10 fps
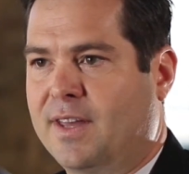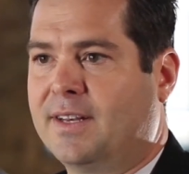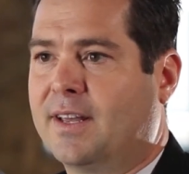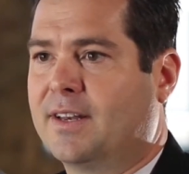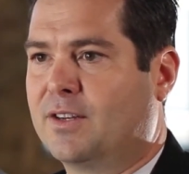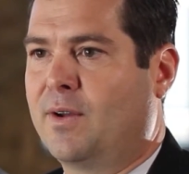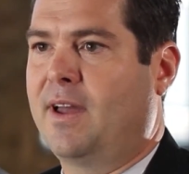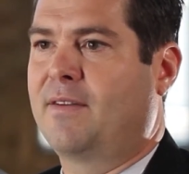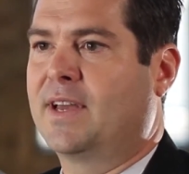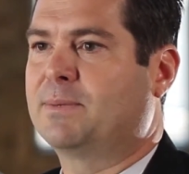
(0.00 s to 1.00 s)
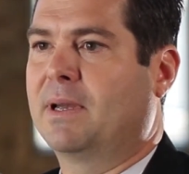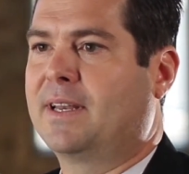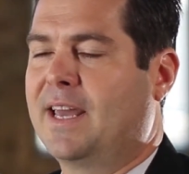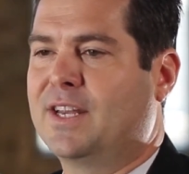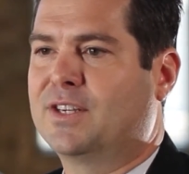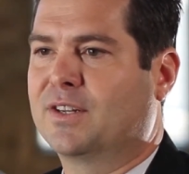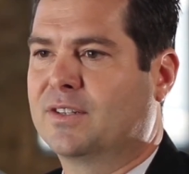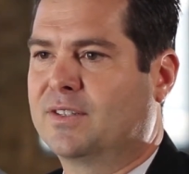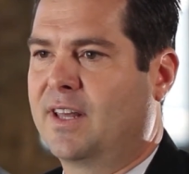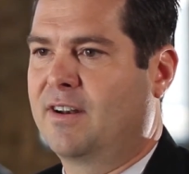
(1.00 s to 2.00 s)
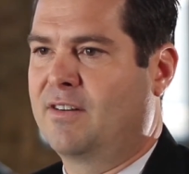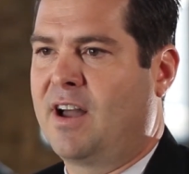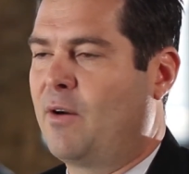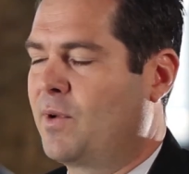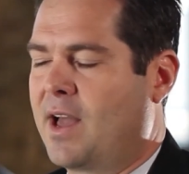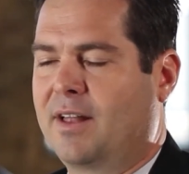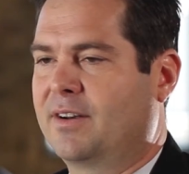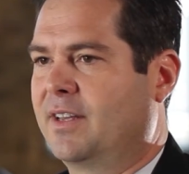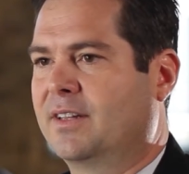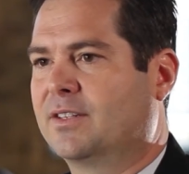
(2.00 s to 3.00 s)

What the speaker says: they tend to have expectations that are not reality.